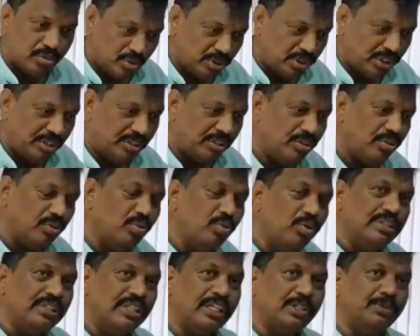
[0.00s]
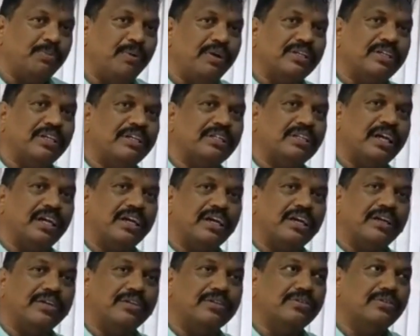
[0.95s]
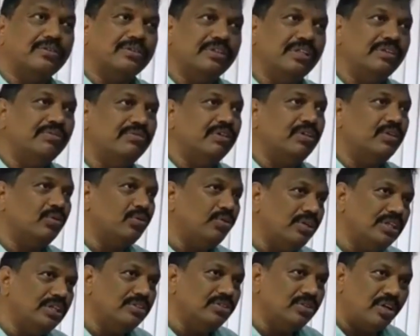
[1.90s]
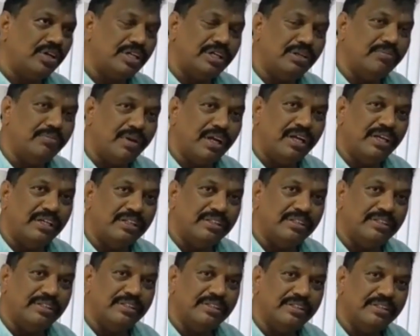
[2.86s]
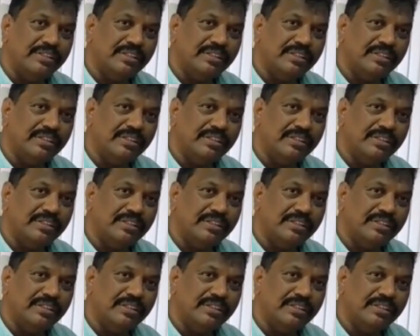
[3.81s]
Tashe rules aspa jao jagyar, no? If the rule is not in place,